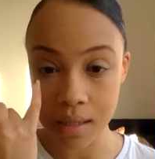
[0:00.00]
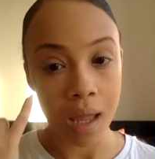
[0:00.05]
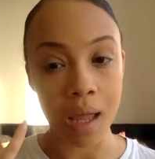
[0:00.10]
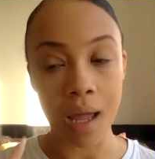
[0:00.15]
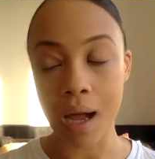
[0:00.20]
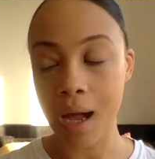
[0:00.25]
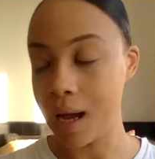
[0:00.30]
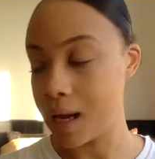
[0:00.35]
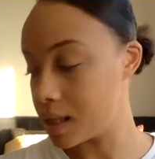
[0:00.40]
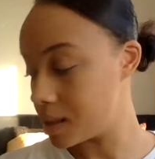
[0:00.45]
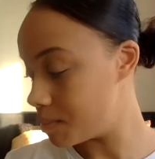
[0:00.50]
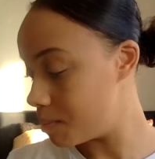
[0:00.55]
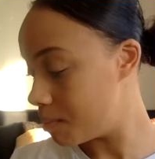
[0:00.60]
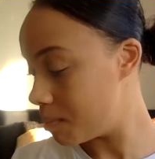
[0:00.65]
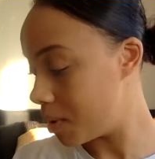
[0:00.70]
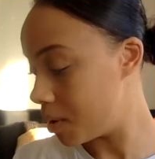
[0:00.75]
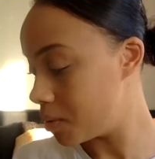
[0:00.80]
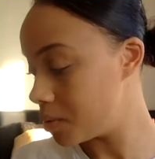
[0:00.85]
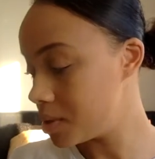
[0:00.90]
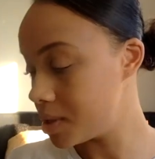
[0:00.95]
it has
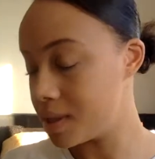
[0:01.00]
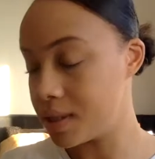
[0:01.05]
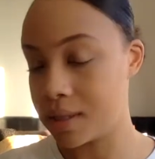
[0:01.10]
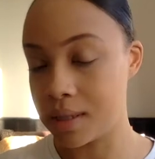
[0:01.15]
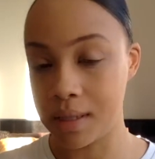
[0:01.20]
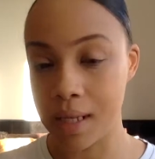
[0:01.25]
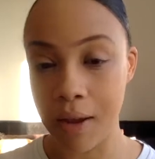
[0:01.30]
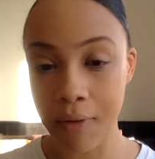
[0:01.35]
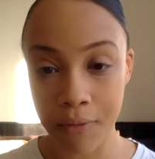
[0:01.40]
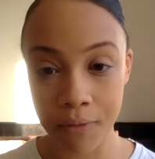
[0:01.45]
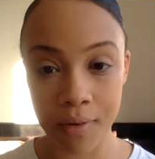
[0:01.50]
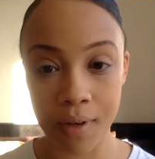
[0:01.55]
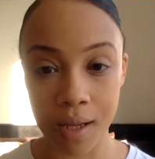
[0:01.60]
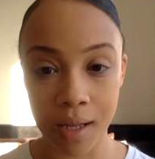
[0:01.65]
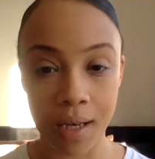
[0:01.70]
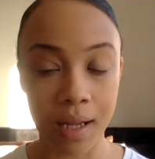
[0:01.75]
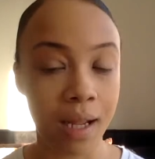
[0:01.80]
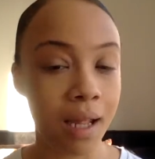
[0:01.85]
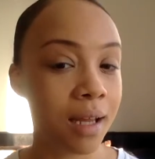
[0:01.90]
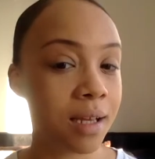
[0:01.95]
most
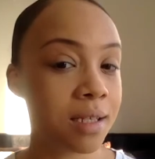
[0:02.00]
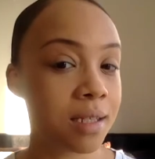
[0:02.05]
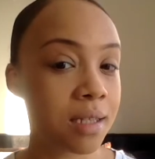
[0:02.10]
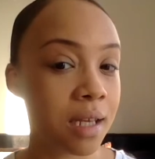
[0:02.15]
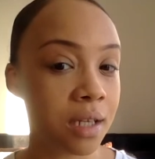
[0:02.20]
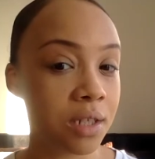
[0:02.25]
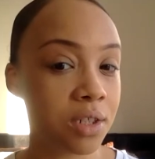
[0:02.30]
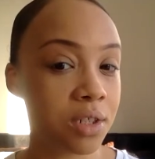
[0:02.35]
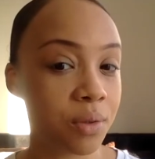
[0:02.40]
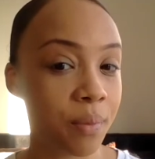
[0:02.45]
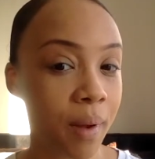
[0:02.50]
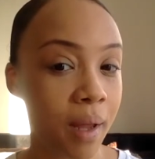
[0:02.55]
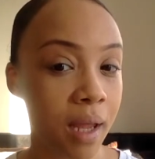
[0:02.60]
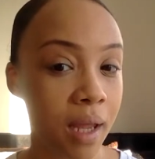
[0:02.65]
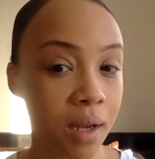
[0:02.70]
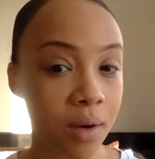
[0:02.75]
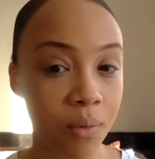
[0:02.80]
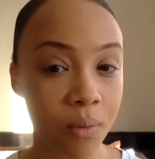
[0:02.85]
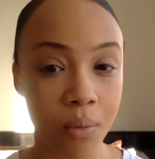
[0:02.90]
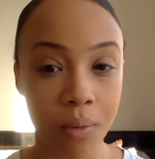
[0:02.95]
definitely
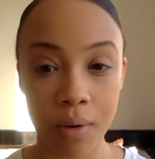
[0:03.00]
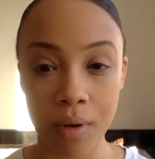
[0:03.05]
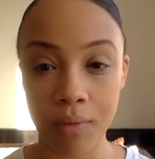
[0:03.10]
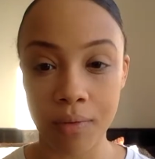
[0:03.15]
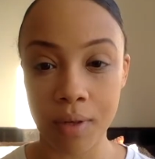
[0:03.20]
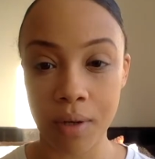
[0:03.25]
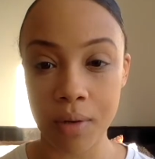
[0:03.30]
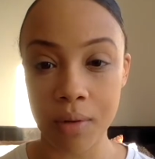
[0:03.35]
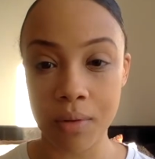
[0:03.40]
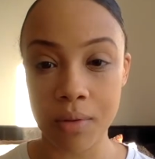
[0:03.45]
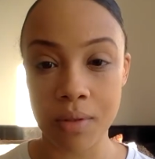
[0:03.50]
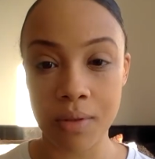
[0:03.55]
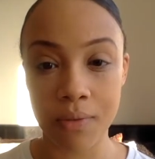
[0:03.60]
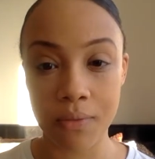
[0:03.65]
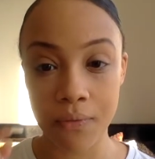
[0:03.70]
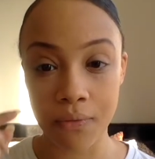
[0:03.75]
accentuated all of those